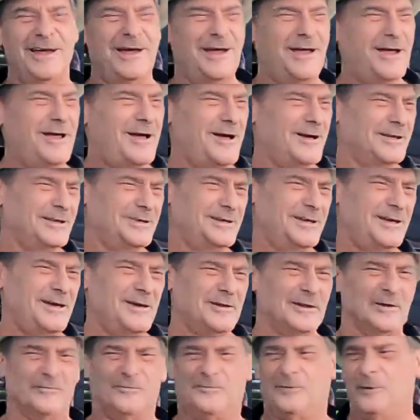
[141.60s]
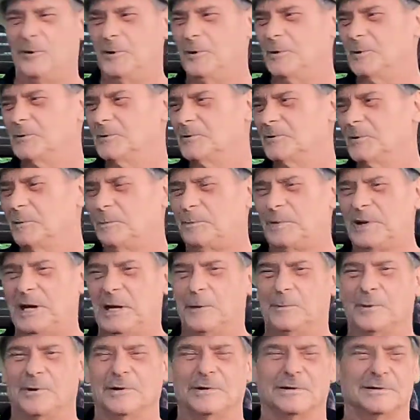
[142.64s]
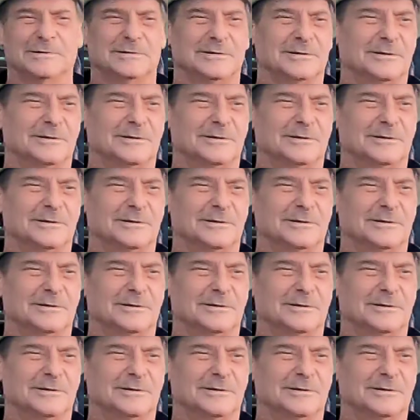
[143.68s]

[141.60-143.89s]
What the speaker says: Yeah, the food, the people,